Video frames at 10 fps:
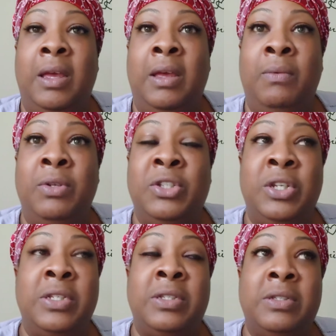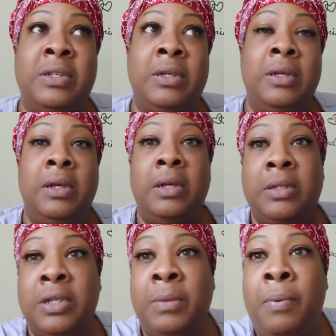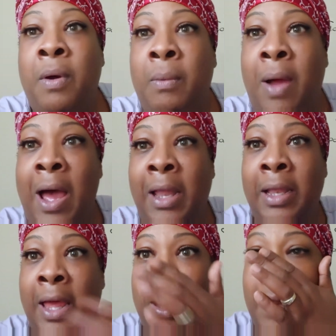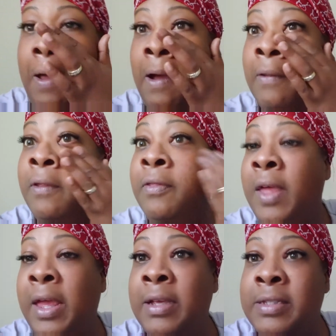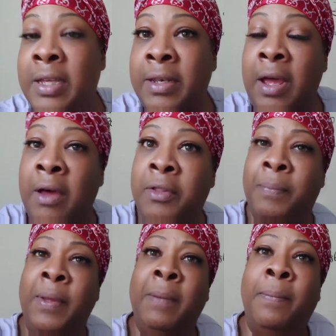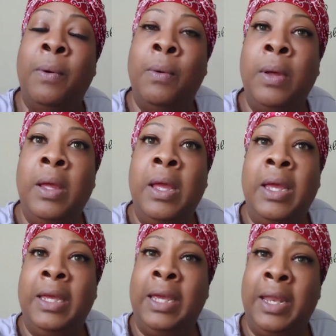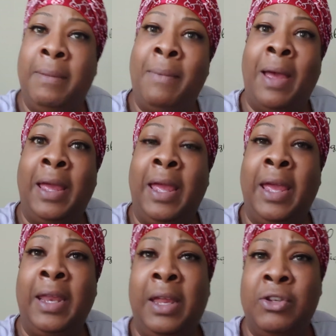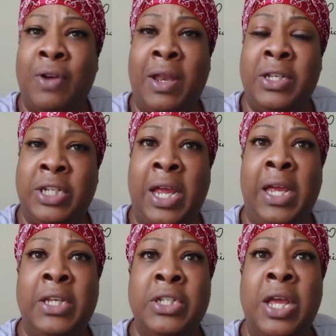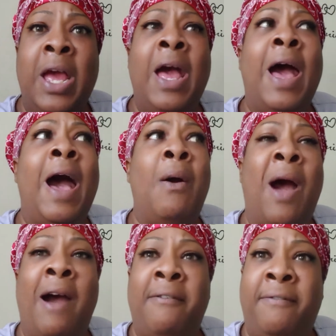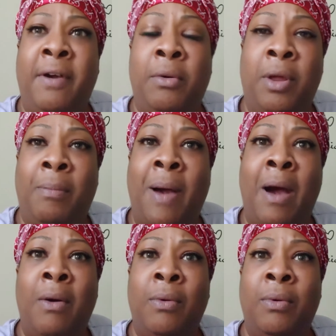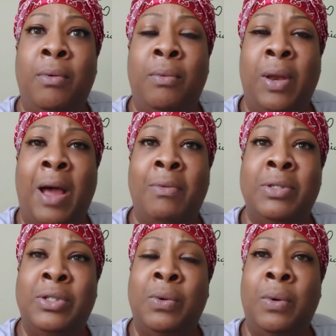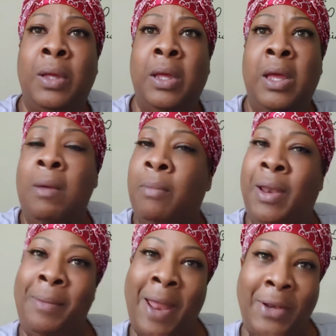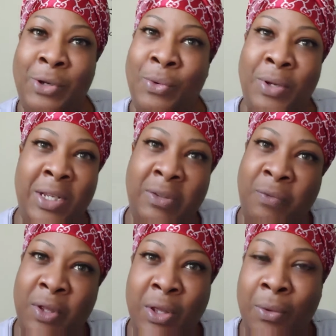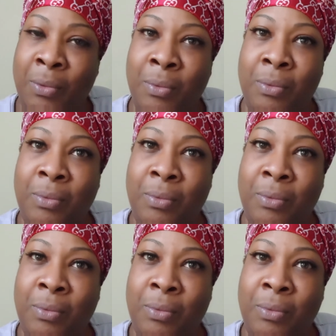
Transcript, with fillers: it was just to the point where I let other things and other people get in my head and try to change how I felt about what I was doing. But I'm not doing this for you.